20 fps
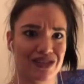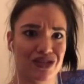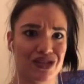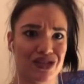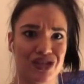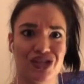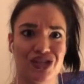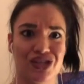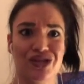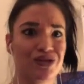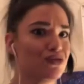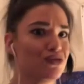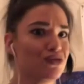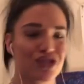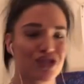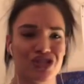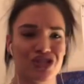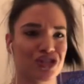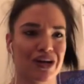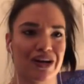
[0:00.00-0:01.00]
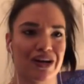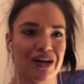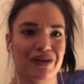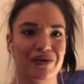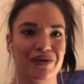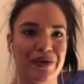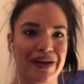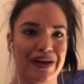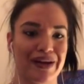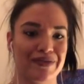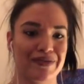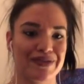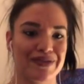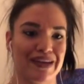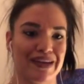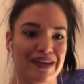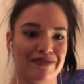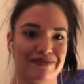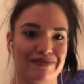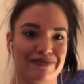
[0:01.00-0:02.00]
huge in Chicago, and I was
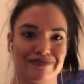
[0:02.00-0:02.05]
like,